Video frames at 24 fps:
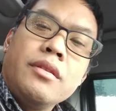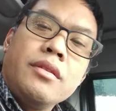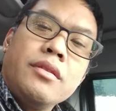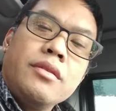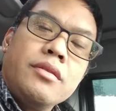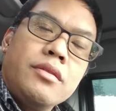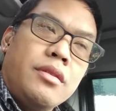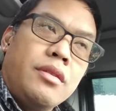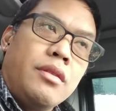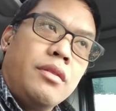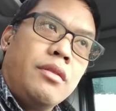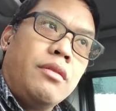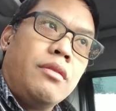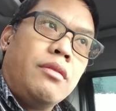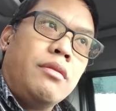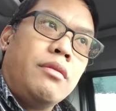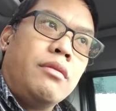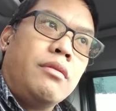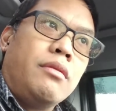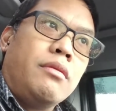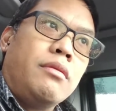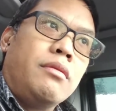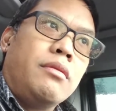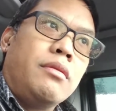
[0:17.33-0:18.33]

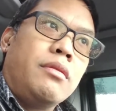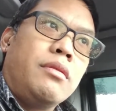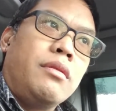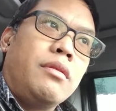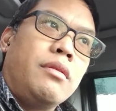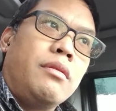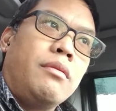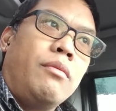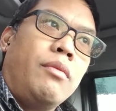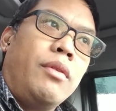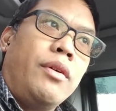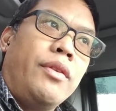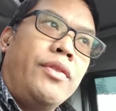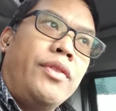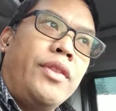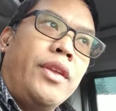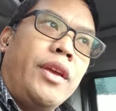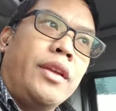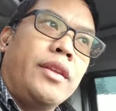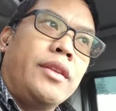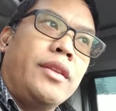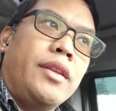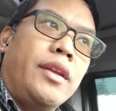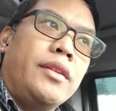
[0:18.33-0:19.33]
So, one
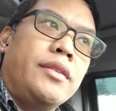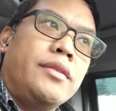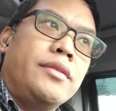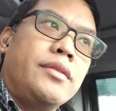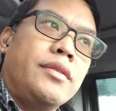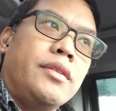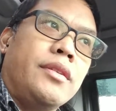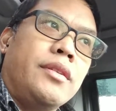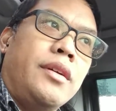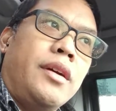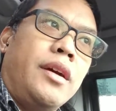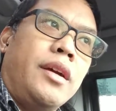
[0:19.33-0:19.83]
thing that uh,